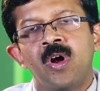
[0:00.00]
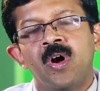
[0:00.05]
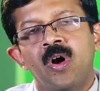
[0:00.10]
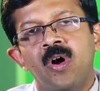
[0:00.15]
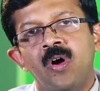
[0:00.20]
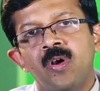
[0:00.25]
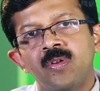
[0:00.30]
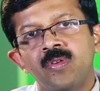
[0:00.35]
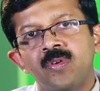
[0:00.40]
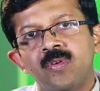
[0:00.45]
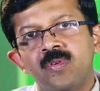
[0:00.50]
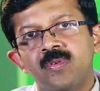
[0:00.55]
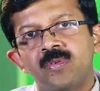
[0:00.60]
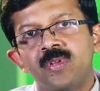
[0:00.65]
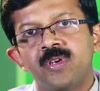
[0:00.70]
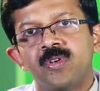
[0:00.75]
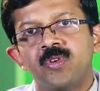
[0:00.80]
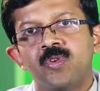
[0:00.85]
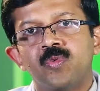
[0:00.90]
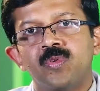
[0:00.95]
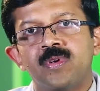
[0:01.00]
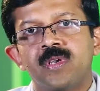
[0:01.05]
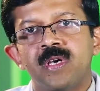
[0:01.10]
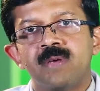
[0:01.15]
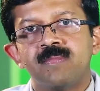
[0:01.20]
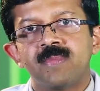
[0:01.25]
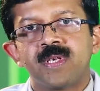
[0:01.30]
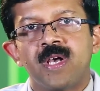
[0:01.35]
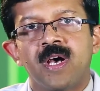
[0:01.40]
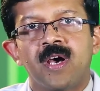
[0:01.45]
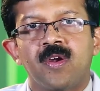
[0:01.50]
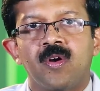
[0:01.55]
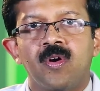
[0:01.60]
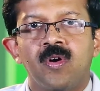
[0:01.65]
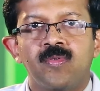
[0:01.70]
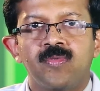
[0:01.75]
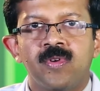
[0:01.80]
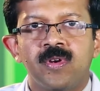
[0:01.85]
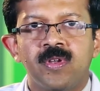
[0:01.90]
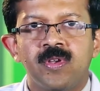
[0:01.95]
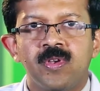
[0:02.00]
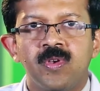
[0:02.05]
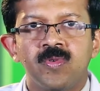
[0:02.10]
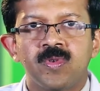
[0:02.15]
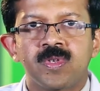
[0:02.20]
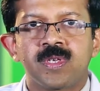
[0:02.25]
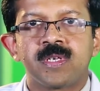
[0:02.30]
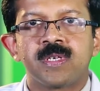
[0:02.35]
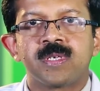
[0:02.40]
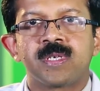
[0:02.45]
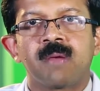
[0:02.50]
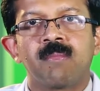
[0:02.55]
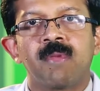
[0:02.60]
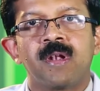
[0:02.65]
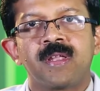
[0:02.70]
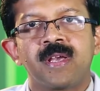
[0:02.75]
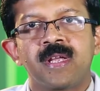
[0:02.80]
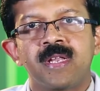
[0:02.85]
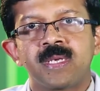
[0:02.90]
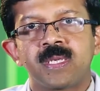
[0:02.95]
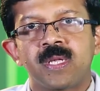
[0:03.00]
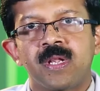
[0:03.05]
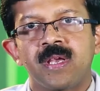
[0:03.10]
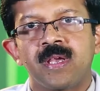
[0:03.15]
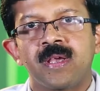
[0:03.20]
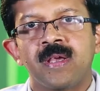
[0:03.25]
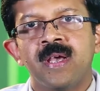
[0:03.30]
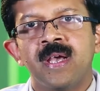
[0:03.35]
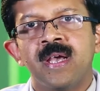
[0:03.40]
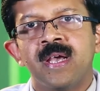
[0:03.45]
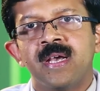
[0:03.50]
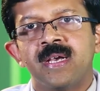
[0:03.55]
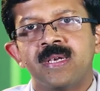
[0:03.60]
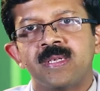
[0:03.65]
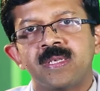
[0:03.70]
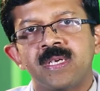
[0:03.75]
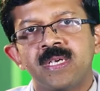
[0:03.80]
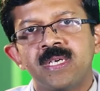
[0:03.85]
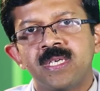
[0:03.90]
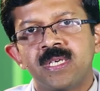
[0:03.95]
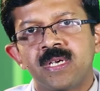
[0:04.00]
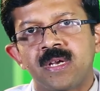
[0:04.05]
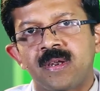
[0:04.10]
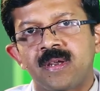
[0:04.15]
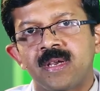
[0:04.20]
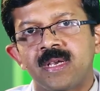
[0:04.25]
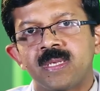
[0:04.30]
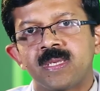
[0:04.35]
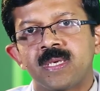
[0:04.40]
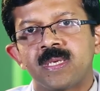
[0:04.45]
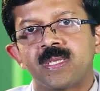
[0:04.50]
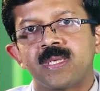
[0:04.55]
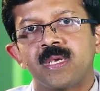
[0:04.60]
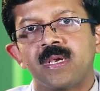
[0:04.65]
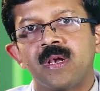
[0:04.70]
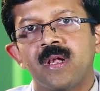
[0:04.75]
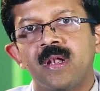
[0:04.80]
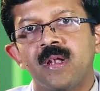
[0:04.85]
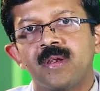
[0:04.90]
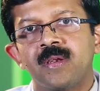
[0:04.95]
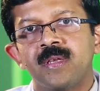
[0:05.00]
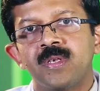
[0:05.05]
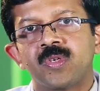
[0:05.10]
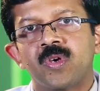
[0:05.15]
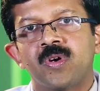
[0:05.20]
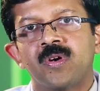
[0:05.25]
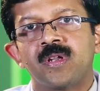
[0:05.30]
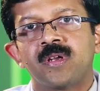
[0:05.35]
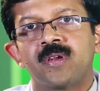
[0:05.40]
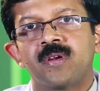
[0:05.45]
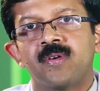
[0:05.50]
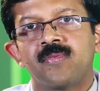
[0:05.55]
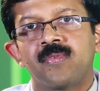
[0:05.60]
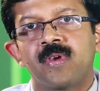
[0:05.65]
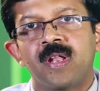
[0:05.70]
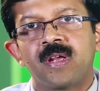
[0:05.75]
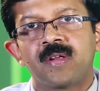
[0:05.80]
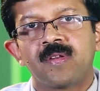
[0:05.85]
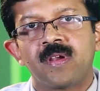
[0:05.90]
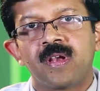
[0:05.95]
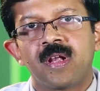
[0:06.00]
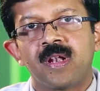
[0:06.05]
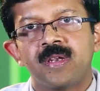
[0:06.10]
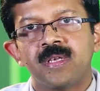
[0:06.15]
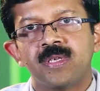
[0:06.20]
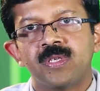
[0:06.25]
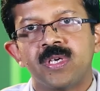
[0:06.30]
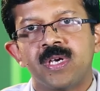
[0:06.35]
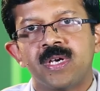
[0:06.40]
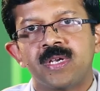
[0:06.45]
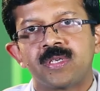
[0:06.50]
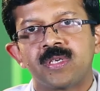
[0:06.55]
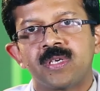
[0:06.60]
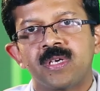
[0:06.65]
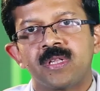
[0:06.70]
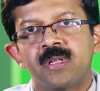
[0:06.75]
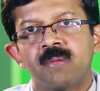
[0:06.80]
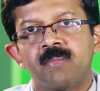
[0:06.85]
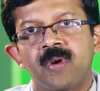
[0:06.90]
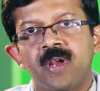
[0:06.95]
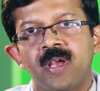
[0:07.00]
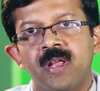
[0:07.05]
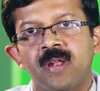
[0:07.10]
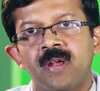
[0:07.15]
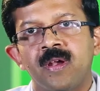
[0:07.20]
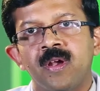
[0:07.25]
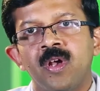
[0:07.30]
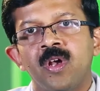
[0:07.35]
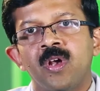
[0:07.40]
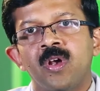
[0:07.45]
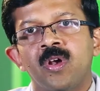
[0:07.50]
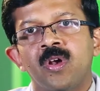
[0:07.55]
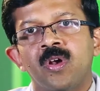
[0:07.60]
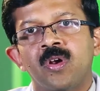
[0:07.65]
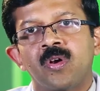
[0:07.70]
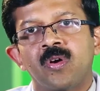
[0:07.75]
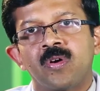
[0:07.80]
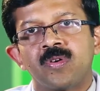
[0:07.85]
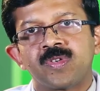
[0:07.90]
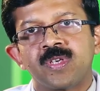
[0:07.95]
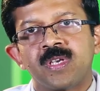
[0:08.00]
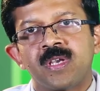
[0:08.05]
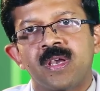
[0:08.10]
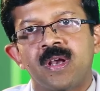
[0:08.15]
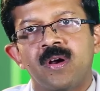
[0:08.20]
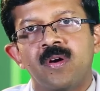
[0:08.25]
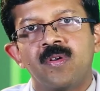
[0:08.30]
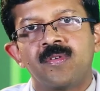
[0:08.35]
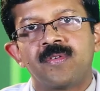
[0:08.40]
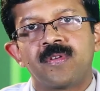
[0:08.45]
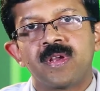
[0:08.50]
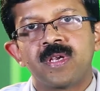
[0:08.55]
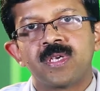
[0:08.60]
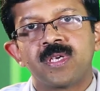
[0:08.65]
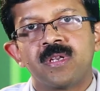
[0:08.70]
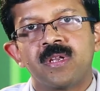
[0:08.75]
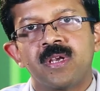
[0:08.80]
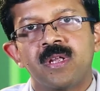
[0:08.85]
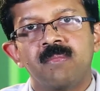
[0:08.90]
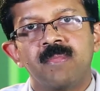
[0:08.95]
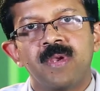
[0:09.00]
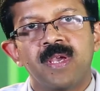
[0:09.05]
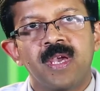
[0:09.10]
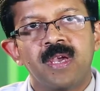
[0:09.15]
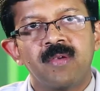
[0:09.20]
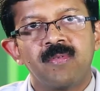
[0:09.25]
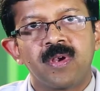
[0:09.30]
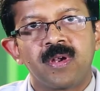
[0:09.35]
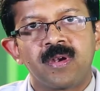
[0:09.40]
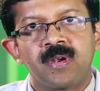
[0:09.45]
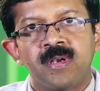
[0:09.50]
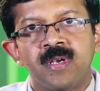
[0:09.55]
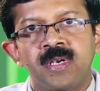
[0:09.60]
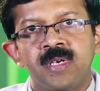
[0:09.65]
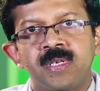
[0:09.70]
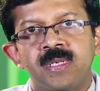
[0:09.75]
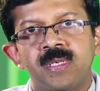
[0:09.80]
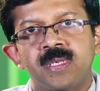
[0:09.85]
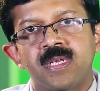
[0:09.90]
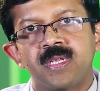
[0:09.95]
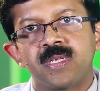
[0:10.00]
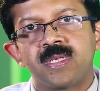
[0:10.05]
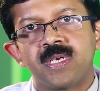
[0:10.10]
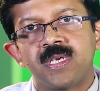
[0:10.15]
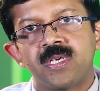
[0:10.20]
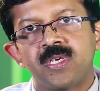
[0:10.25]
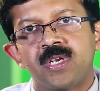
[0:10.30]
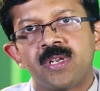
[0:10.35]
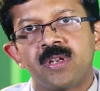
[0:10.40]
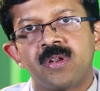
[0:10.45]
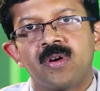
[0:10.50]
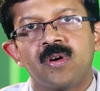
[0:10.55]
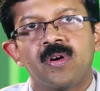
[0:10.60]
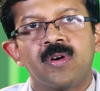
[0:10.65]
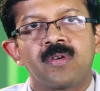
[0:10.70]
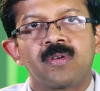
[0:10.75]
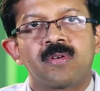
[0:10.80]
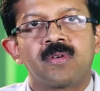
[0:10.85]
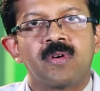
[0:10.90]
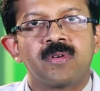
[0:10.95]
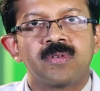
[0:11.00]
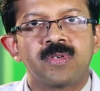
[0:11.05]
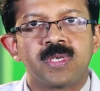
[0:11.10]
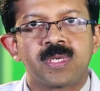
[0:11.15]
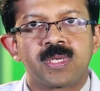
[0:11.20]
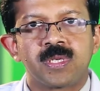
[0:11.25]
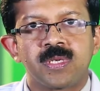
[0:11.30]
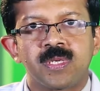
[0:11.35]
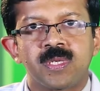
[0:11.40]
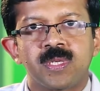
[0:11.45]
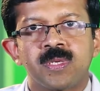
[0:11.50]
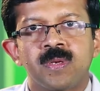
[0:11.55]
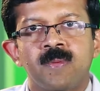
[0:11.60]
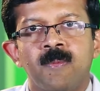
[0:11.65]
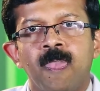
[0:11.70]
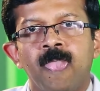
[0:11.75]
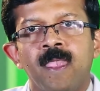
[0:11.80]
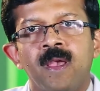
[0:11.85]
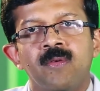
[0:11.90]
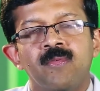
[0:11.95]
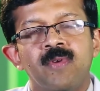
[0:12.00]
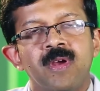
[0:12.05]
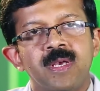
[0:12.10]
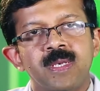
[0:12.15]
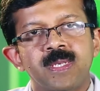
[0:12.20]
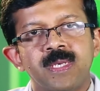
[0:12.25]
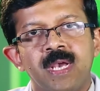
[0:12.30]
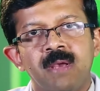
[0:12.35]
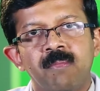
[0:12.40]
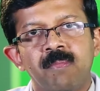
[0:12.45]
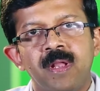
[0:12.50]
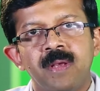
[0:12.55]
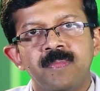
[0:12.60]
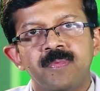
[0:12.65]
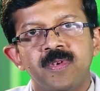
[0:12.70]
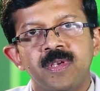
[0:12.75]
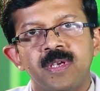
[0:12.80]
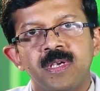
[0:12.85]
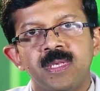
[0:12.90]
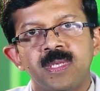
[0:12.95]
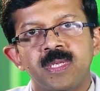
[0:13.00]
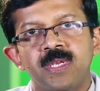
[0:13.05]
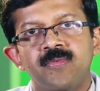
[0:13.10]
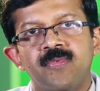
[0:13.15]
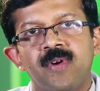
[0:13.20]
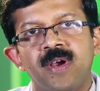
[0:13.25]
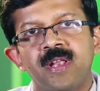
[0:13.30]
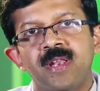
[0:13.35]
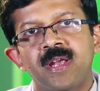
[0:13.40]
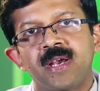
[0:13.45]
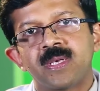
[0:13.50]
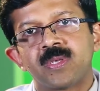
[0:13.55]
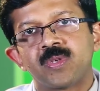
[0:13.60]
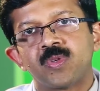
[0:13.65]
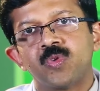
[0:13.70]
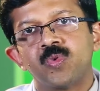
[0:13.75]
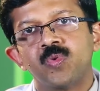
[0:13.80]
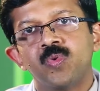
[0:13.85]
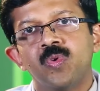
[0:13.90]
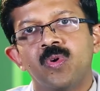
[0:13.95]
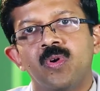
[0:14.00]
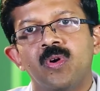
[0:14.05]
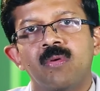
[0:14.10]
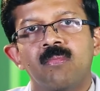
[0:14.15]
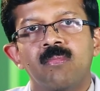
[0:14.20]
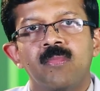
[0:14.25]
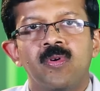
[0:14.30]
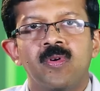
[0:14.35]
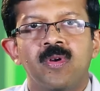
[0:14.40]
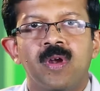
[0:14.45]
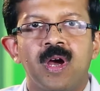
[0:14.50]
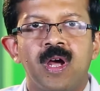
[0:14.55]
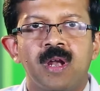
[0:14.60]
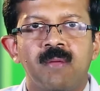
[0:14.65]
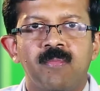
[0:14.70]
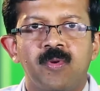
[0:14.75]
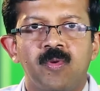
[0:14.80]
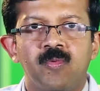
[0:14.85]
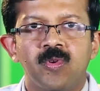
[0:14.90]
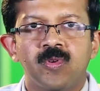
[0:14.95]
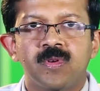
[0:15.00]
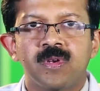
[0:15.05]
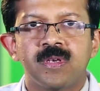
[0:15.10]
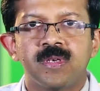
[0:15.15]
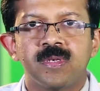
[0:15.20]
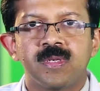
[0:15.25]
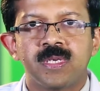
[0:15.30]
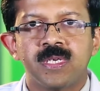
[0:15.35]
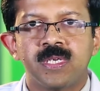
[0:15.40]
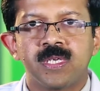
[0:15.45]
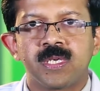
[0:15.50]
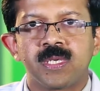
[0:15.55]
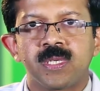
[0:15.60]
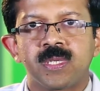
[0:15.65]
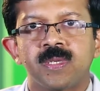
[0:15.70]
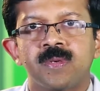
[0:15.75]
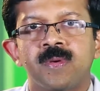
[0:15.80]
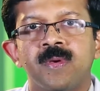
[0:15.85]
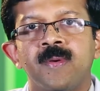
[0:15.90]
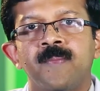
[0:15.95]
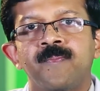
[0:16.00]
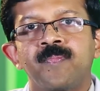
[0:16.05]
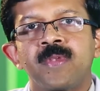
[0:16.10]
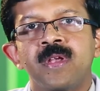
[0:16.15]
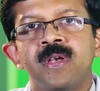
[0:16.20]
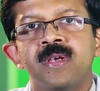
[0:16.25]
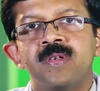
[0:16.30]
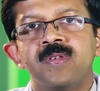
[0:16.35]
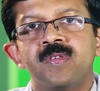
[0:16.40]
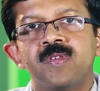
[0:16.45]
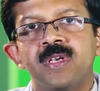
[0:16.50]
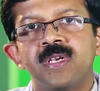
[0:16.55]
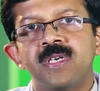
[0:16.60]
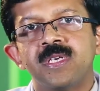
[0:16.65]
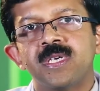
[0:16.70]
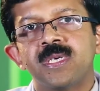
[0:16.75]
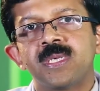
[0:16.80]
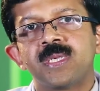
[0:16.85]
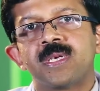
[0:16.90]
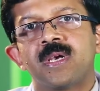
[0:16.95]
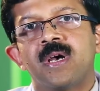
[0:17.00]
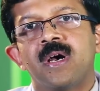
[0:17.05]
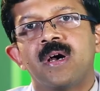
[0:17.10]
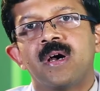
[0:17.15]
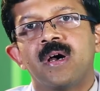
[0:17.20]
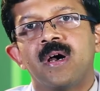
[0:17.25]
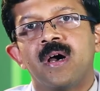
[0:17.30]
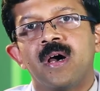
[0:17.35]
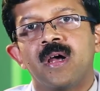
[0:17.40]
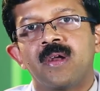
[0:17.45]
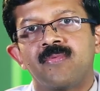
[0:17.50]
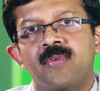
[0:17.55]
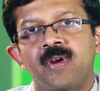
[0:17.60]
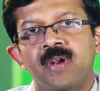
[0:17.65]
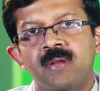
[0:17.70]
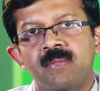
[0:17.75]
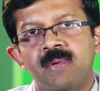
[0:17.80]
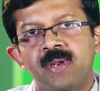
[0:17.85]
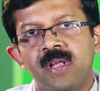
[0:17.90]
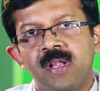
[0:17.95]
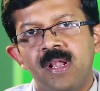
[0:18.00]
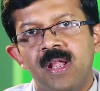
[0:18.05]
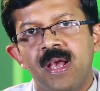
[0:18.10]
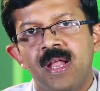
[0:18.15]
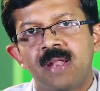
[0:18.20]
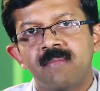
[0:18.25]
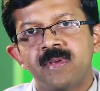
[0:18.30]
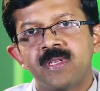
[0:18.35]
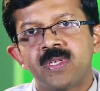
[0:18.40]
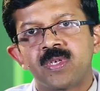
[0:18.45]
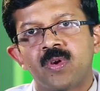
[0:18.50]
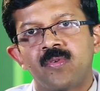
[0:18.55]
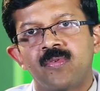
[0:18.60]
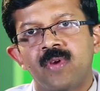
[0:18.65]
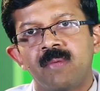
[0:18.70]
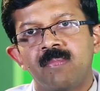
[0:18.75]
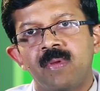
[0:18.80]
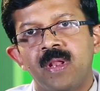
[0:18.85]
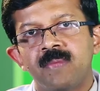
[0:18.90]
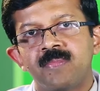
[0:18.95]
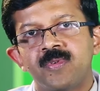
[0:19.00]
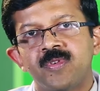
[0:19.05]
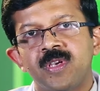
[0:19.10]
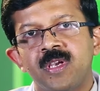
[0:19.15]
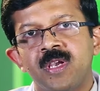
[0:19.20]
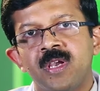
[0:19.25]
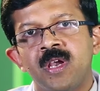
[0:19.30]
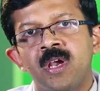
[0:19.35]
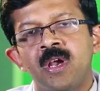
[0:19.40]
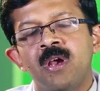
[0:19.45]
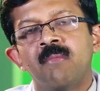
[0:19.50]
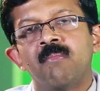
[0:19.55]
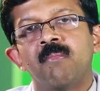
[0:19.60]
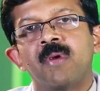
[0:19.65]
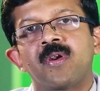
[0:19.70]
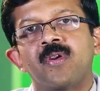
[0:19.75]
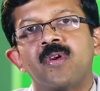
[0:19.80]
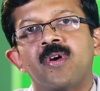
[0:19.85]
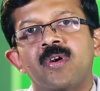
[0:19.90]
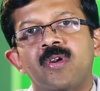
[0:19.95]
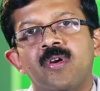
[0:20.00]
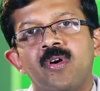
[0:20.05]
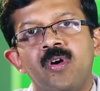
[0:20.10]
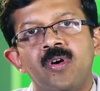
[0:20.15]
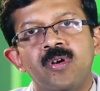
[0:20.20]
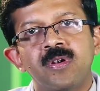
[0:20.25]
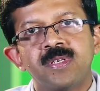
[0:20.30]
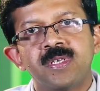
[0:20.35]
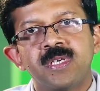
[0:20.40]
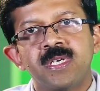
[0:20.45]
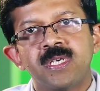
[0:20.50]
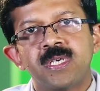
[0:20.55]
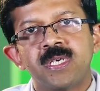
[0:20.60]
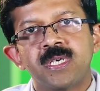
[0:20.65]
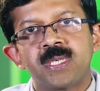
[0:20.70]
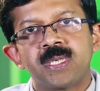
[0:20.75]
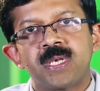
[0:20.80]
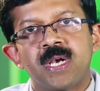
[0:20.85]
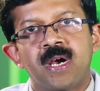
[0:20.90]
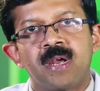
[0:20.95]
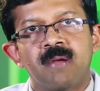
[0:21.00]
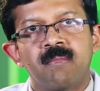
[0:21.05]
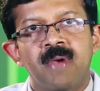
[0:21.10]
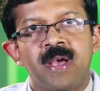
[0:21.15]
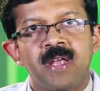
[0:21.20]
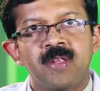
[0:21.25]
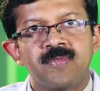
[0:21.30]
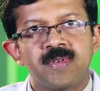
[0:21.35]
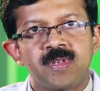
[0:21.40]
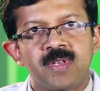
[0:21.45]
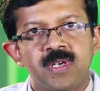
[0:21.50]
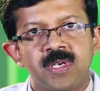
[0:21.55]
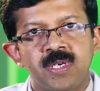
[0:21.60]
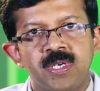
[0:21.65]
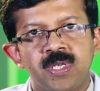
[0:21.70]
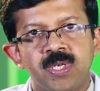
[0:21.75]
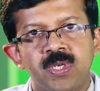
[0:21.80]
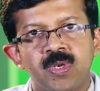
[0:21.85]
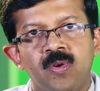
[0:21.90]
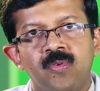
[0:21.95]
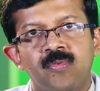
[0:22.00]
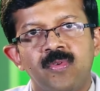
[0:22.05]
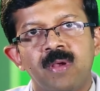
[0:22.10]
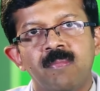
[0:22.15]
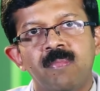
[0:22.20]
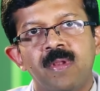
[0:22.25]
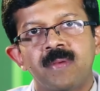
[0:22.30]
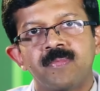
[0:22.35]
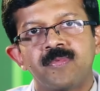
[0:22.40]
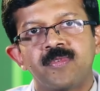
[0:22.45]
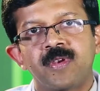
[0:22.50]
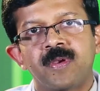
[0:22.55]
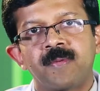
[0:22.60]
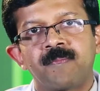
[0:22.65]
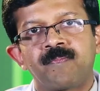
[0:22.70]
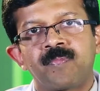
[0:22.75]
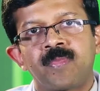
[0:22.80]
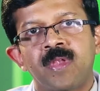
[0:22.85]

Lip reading: Although the two terms are often used simultaneously, a seizure is a single disorder of electrical discharge in the brain, causing alteration in behavior, sensation, or consciousness, whereas epilepsy is defined as two or more unprovoked seizures. Seizures are fundamental elements of epilepsy, but not all seizures are manifestations of epilepsy.